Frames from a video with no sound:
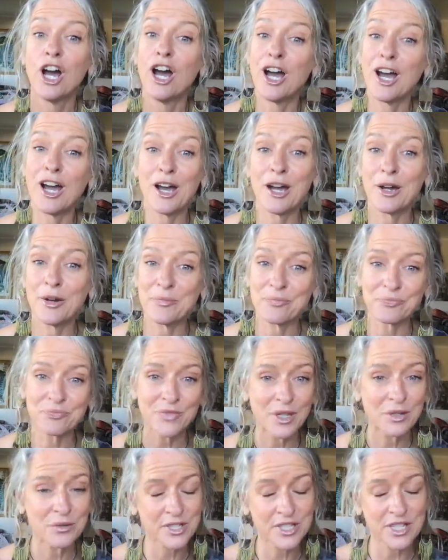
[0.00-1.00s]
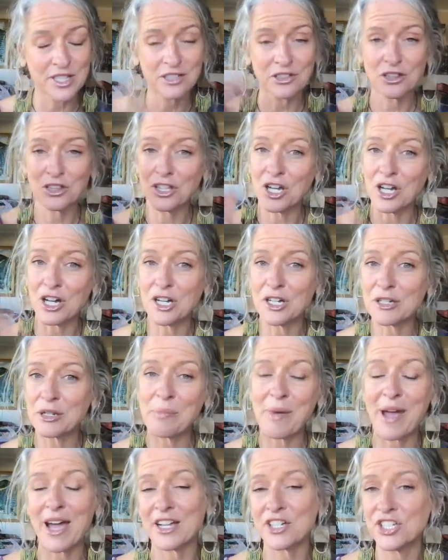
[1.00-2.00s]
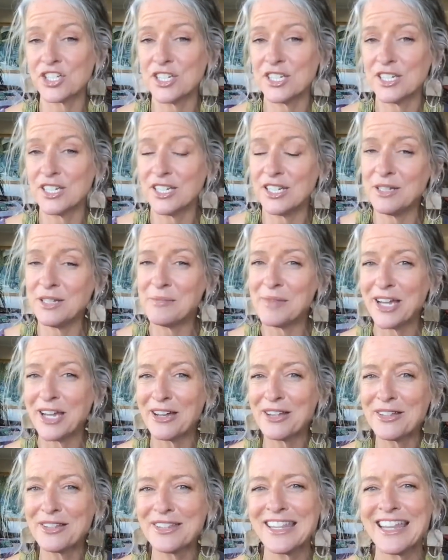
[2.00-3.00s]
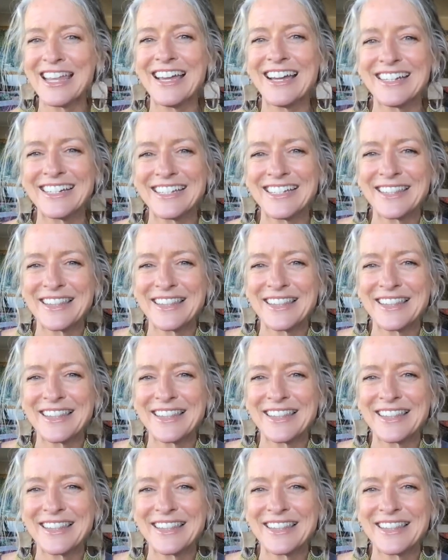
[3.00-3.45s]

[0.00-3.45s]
Um, it was a long, passionate email uh,